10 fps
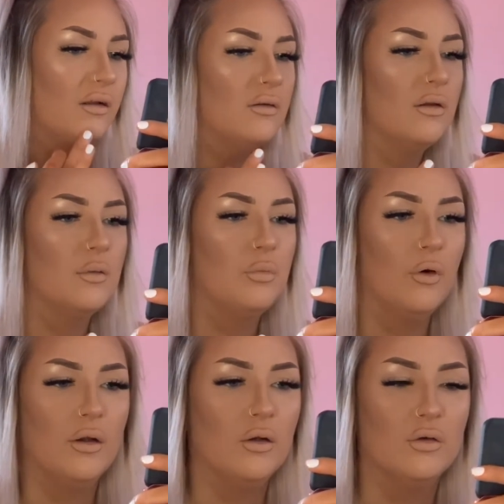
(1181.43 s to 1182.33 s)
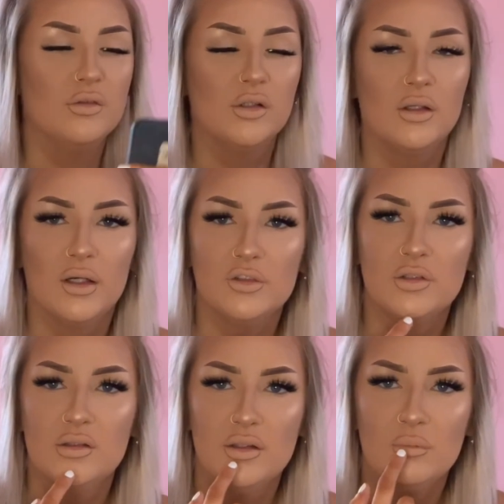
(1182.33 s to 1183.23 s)
to the point of you can actually
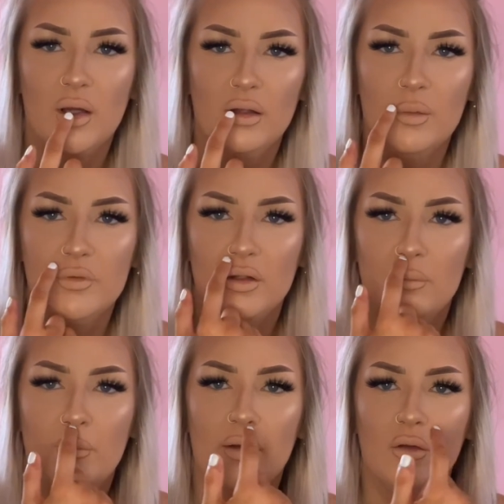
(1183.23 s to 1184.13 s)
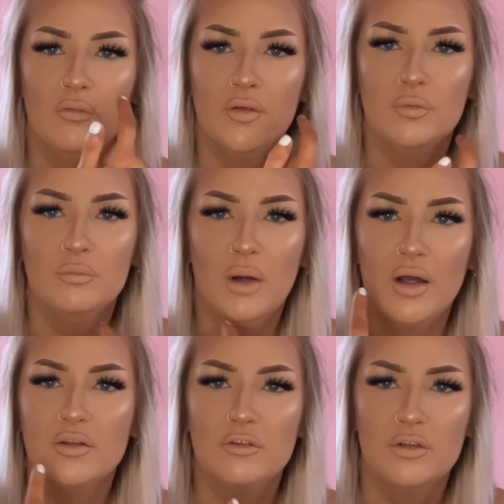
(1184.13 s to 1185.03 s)
see my lips in the middle of this
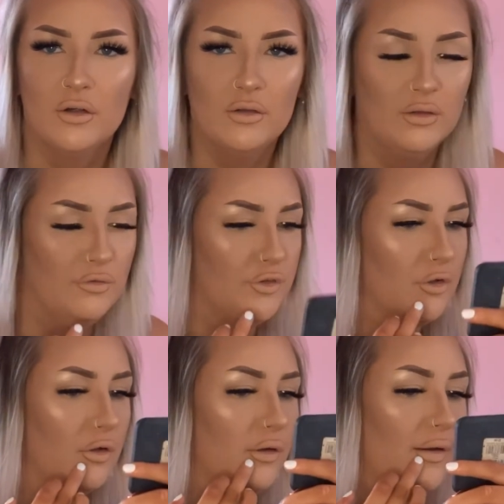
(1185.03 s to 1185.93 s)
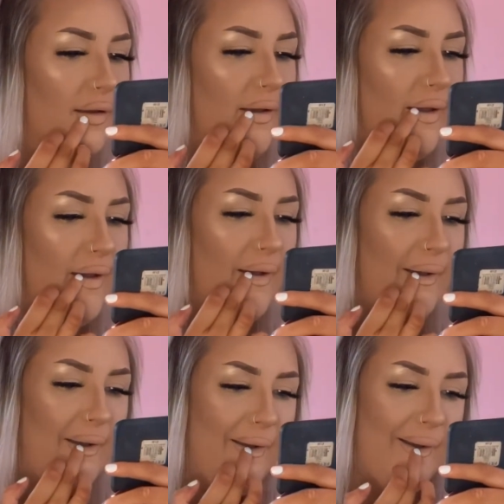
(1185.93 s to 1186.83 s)
massive circle I've drawn.
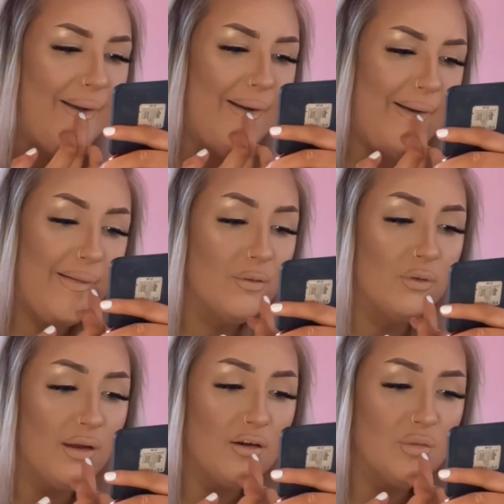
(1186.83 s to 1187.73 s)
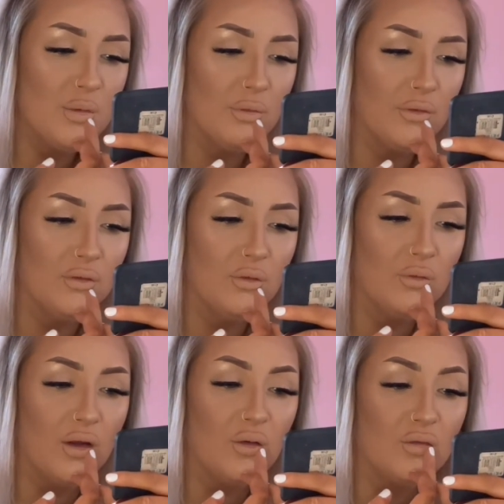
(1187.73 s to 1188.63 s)
And I don't care if people know
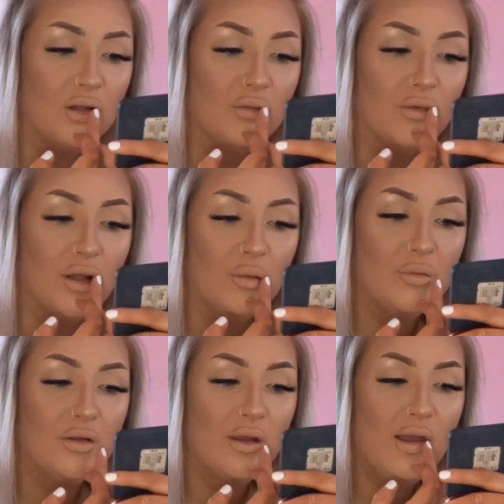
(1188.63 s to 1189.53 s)
that I overline my lips.